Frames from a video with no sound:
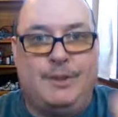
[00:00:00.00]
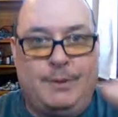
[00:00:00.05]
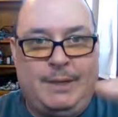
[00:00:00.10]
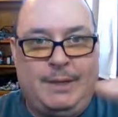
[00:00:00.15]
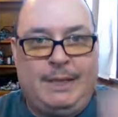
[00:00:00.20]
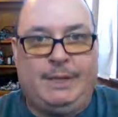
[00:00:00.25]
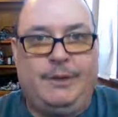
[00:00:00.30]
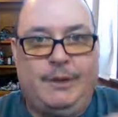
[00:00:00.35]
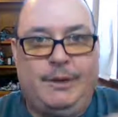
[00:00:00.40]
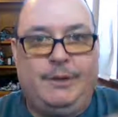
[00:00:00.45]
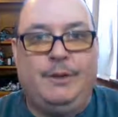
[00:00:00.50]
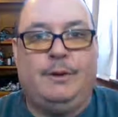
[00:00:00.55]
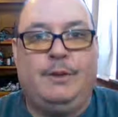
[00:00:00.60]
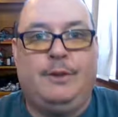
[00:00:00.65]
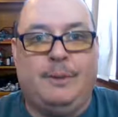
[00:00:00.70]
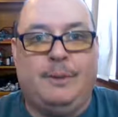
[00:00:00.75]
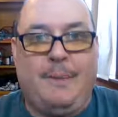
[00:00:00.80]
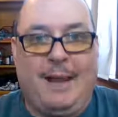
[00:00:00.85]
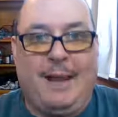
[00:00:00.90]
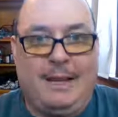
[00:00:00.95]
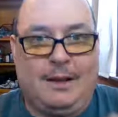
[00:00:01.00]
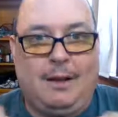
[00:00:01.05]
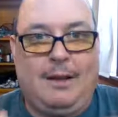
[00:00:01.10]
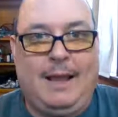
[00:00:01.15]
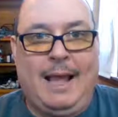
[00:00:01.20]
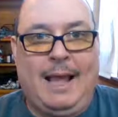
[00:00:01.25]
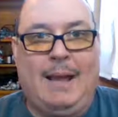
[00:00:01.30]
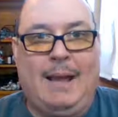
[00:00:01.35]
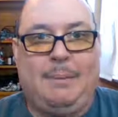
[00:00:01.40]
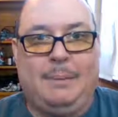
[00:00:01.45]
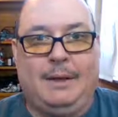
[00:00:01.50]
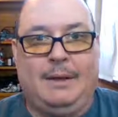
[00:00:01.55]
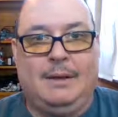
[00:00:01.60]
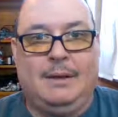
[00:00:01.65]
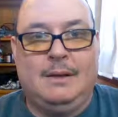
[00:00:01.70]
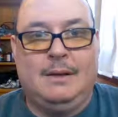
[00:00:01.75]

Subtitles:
you need to do to make it all happen.